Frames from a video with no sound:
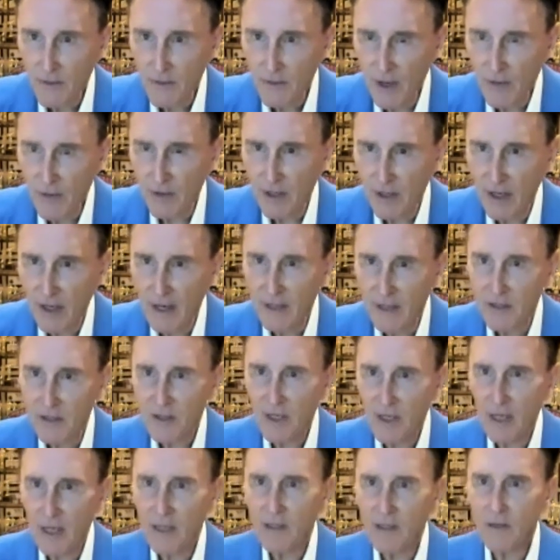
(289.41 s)
Here in the United
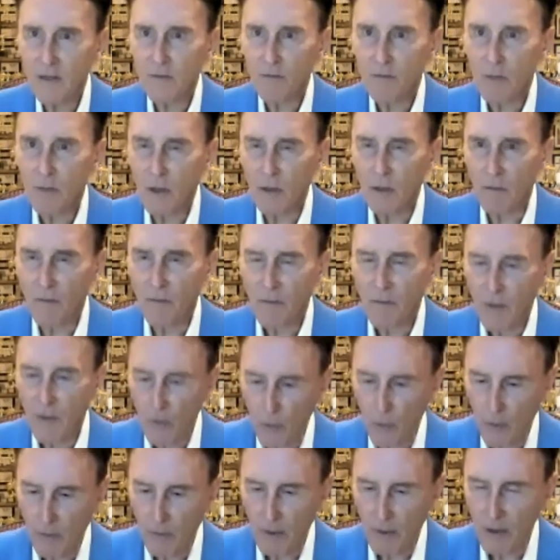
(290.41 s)
States, boom,
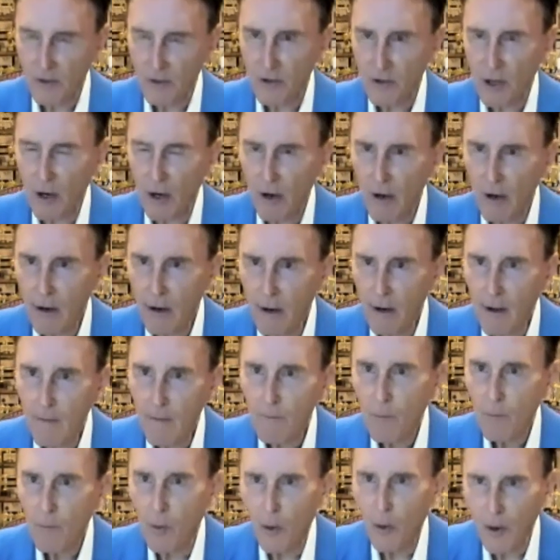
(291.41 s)
we open a jar,
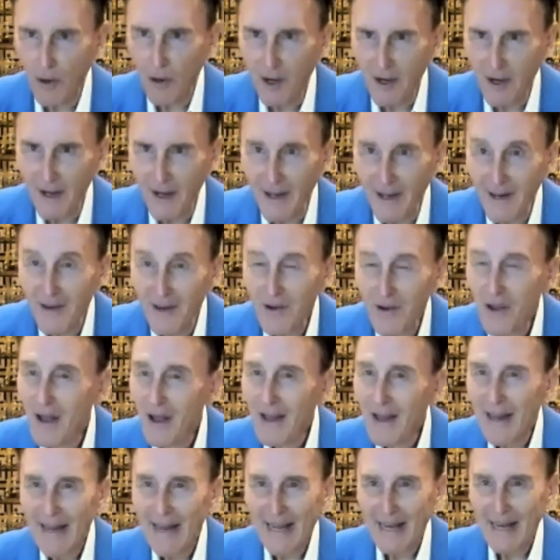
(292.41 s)
pour it in,
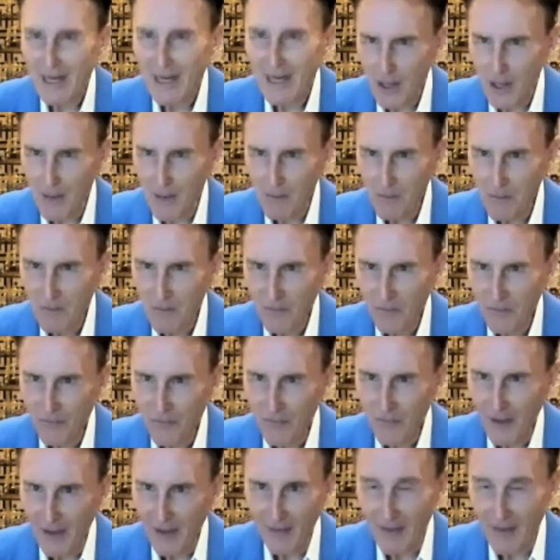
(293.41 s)
heat it up,
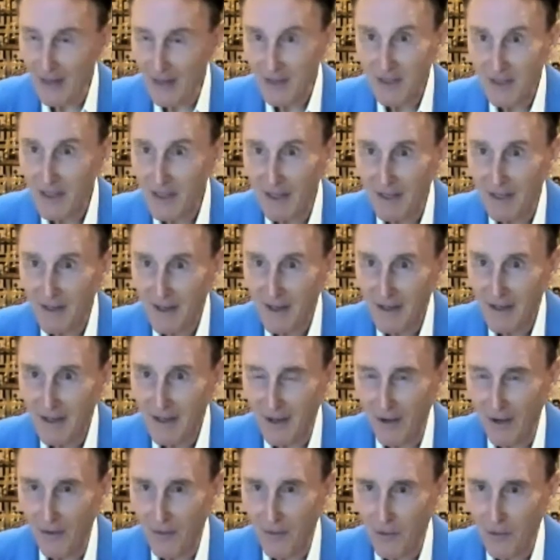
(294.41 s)
and that's it.
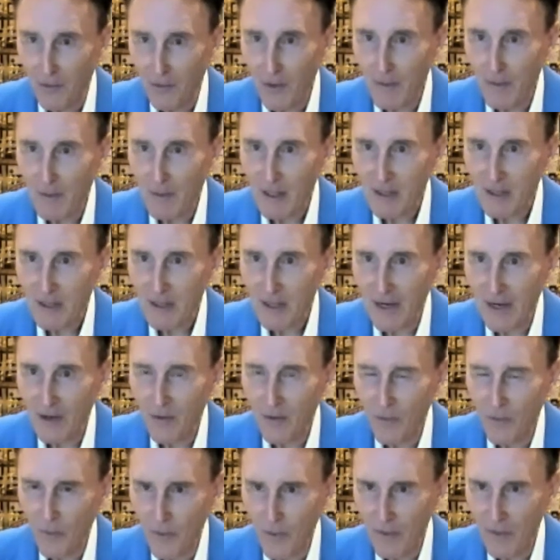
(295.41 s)
3 minutes
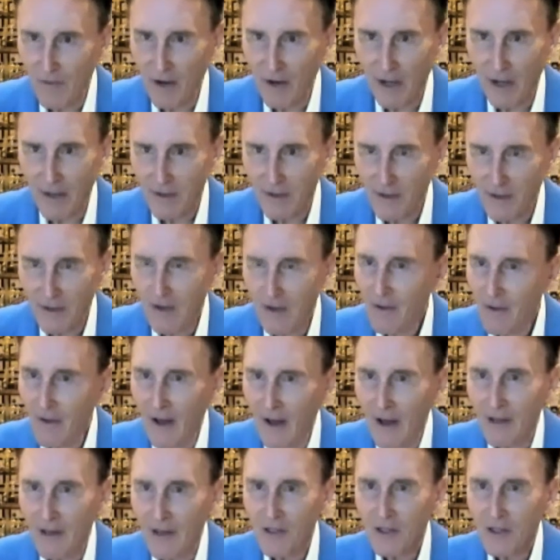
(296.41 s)
later, we've got
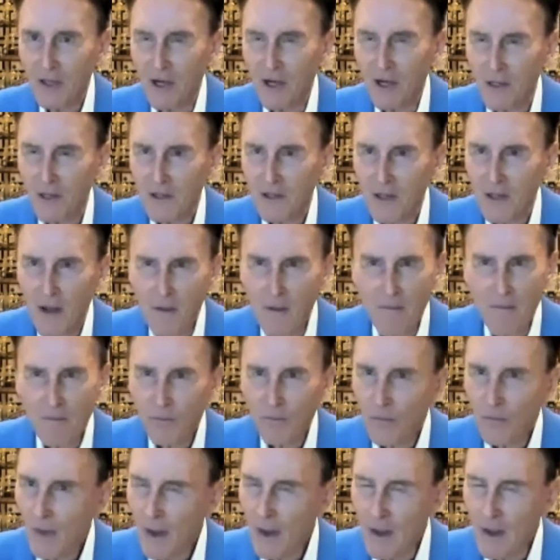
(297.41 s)
a sauce.
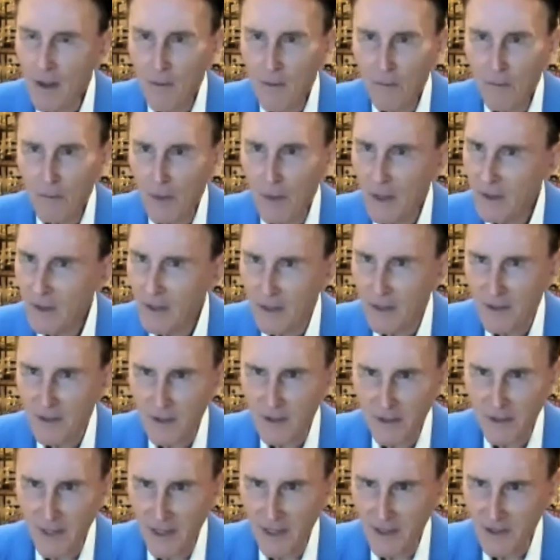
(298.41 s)
but it
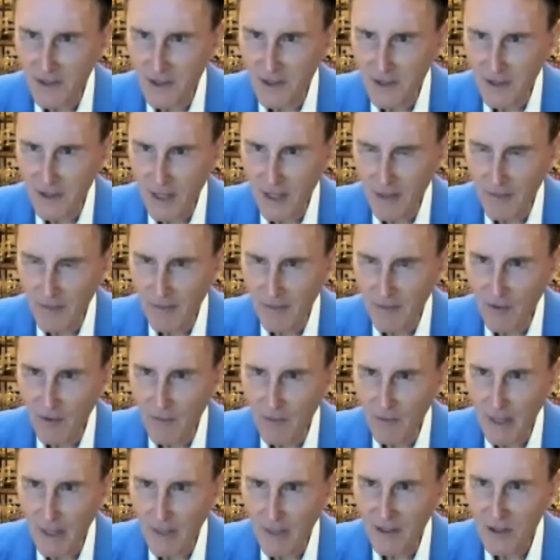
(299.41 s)
doesn't taste the same if you
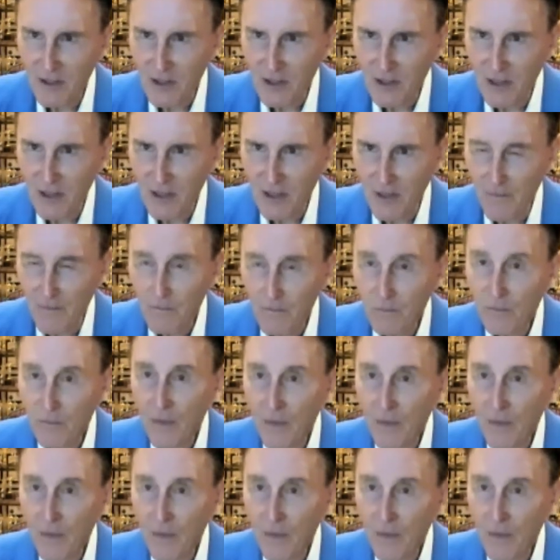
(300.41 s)
make it slow.